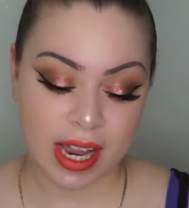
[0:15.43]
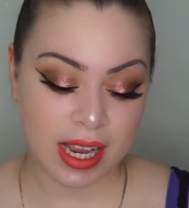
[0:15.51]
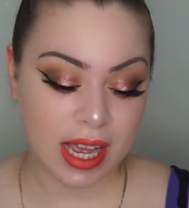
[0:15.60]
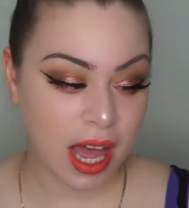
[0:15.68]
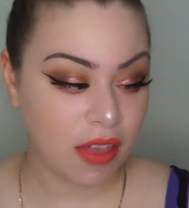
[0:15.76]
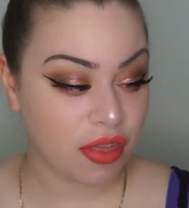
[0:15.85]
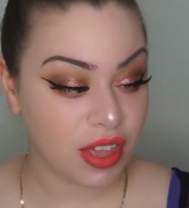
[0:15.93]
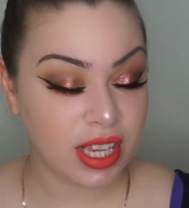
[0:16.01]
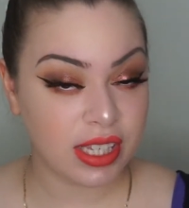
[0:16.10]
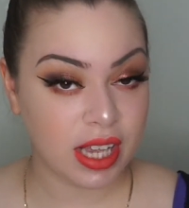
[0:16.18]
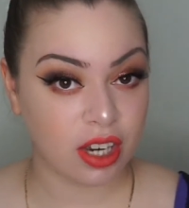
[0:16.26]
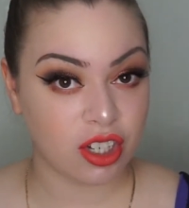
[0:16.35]
I got
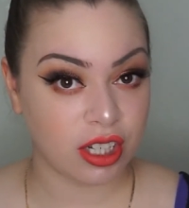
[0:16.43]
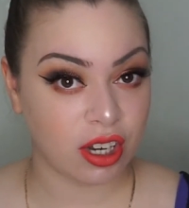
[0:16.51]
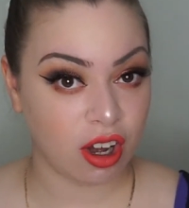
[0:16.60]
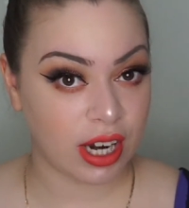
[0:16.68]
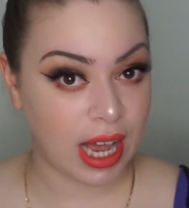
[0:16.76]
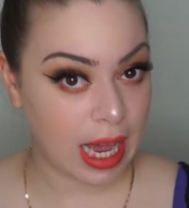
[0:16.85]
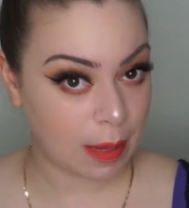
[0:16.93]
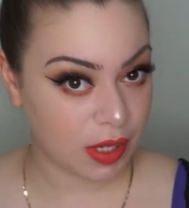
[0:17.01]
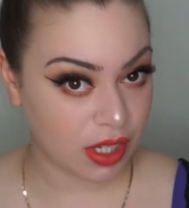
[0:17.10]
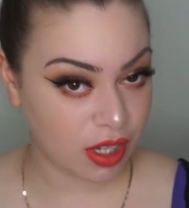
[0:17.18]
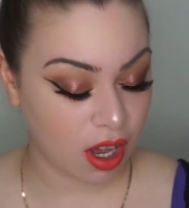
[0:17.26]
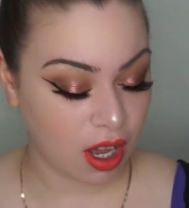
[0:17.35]
these actually on
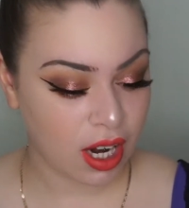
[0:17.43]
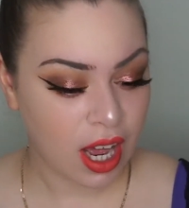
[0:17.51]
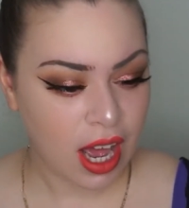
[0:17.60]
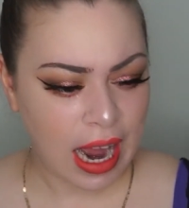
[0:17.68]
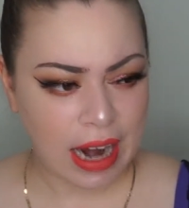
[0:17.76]
Amazon.